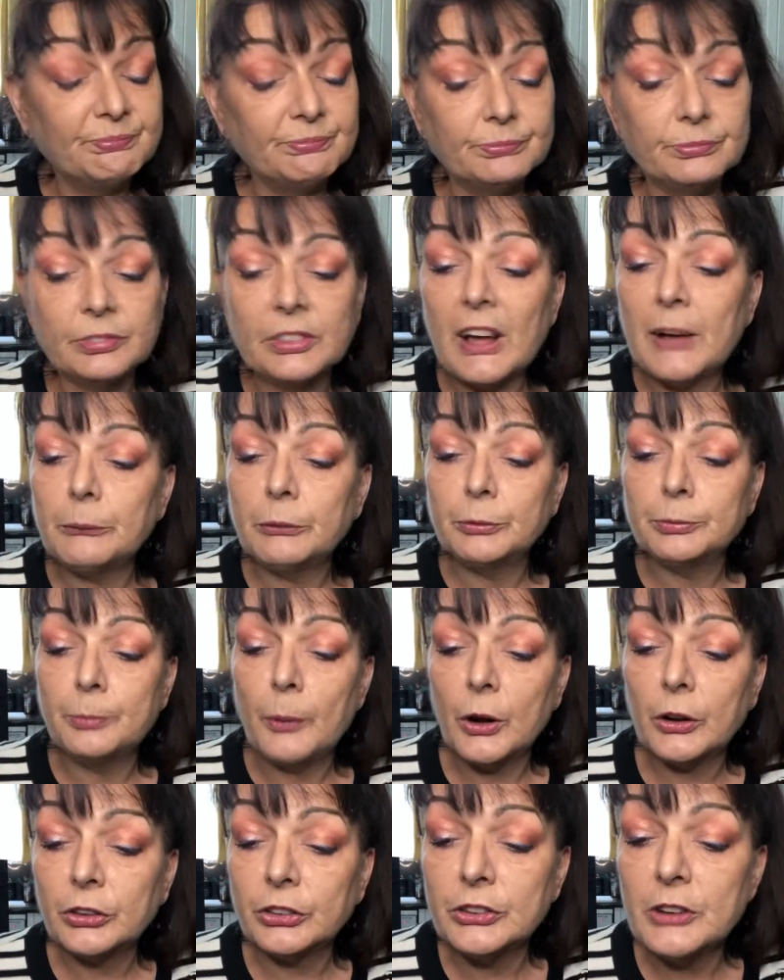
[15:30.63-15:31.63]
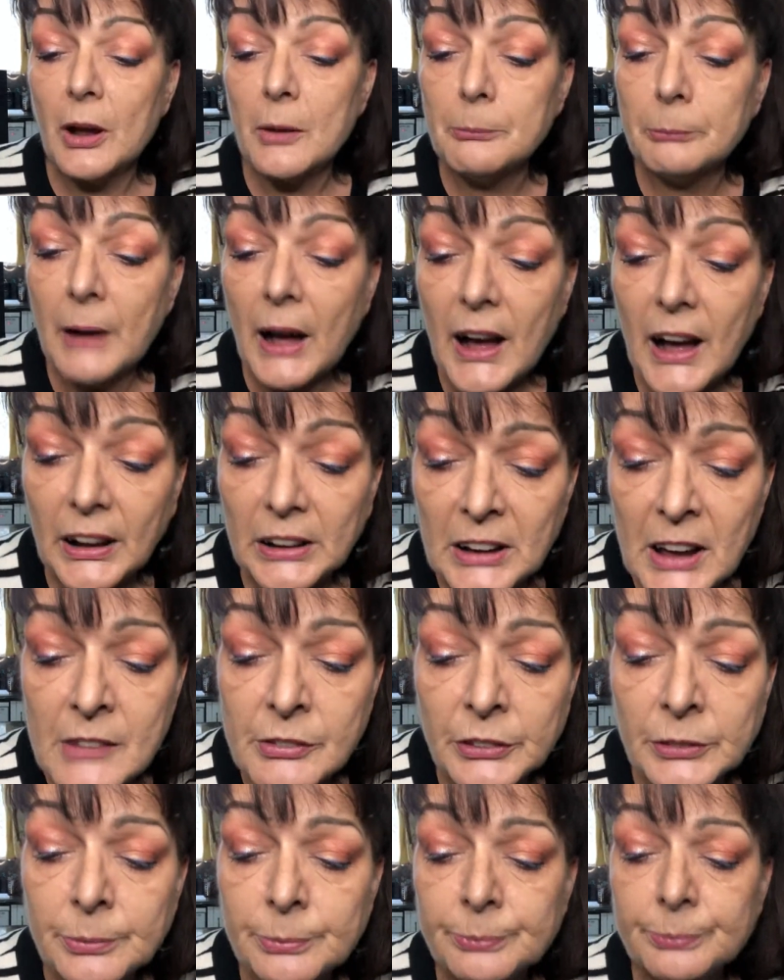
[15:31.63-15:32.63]
that was box number
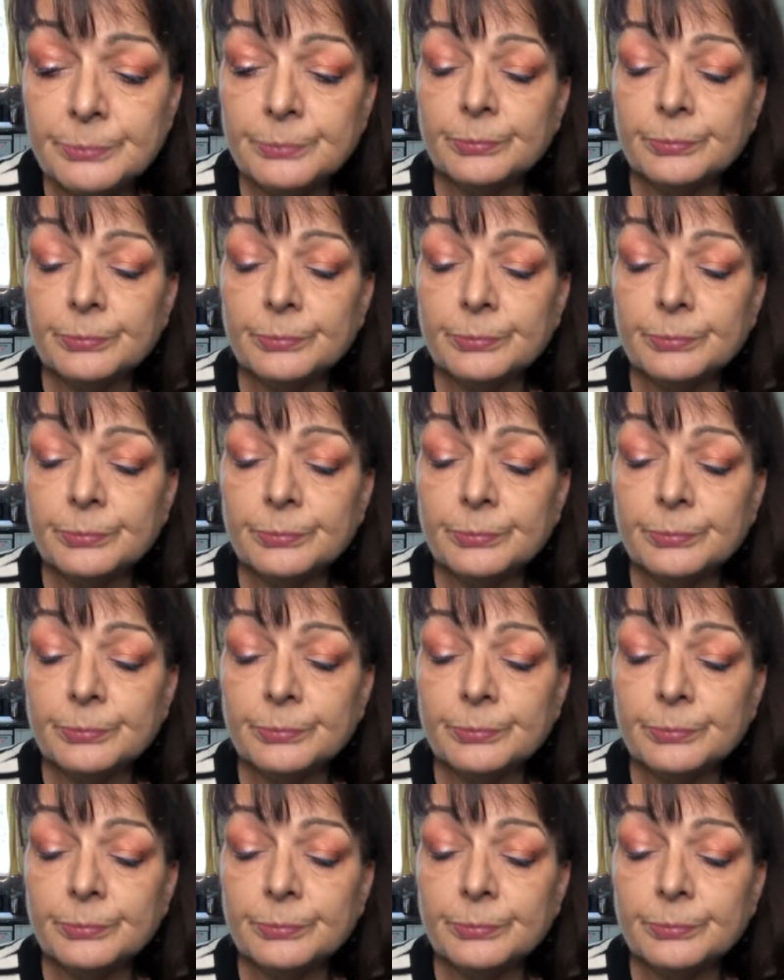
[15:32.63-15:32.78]
11.